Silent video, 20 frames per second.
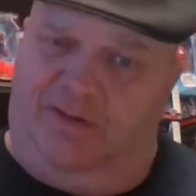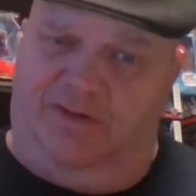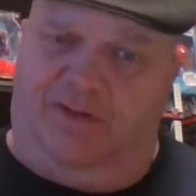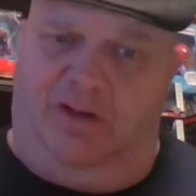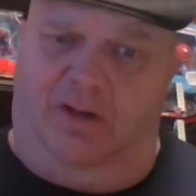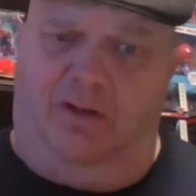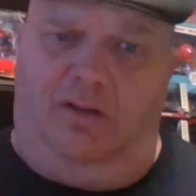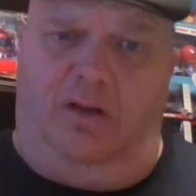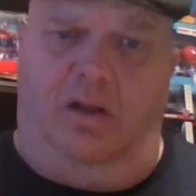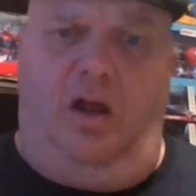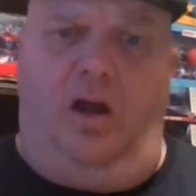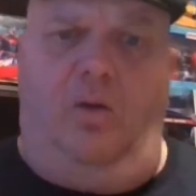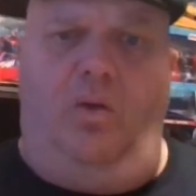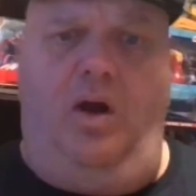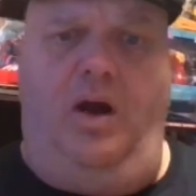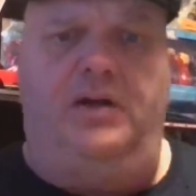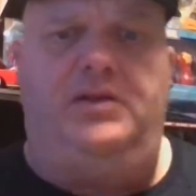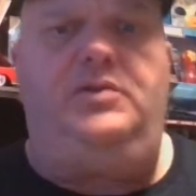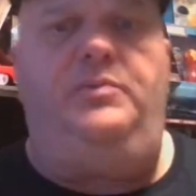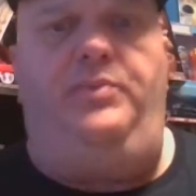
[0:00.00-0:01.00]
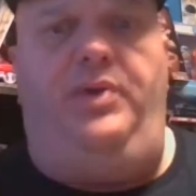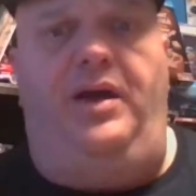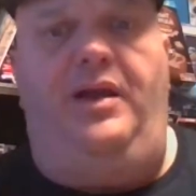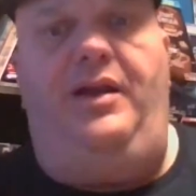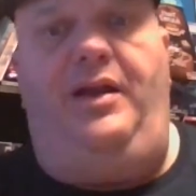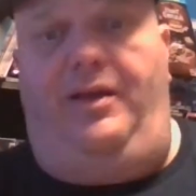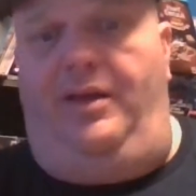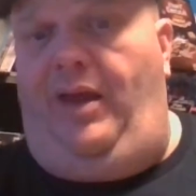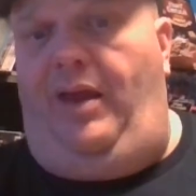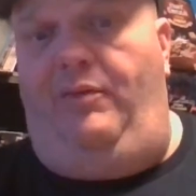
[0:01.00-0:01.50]
is a long watch, but
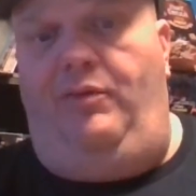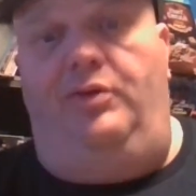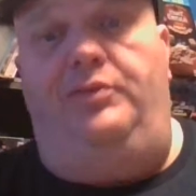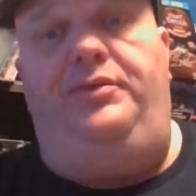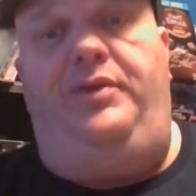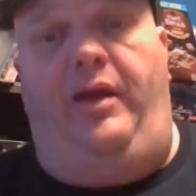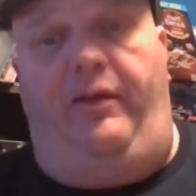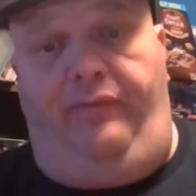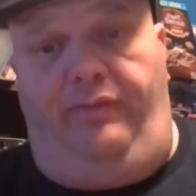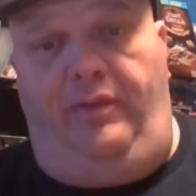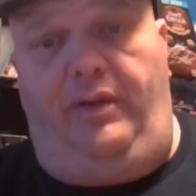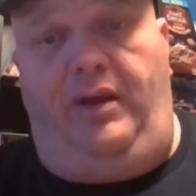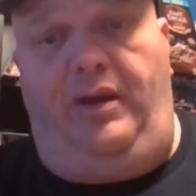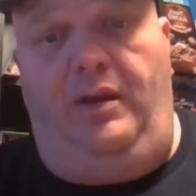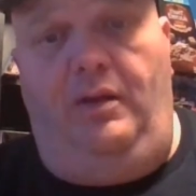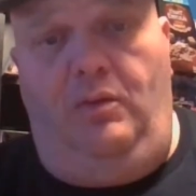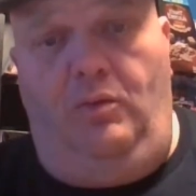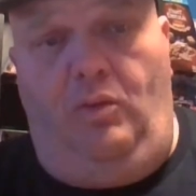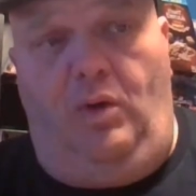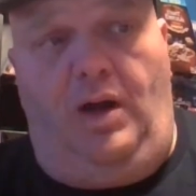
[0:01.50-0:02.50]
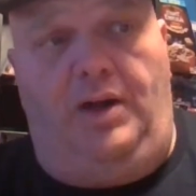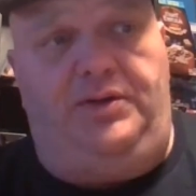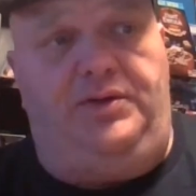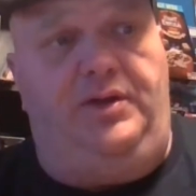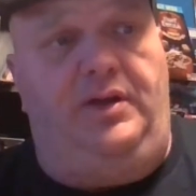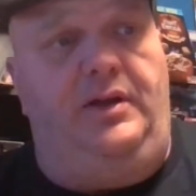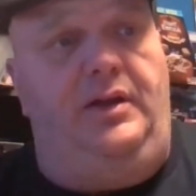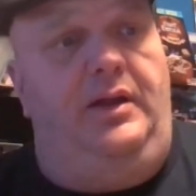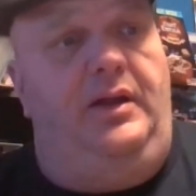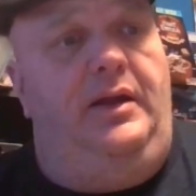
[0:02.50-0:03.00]
I will definitely watch
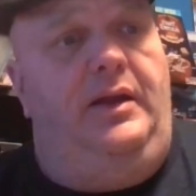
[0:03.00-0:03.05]
it.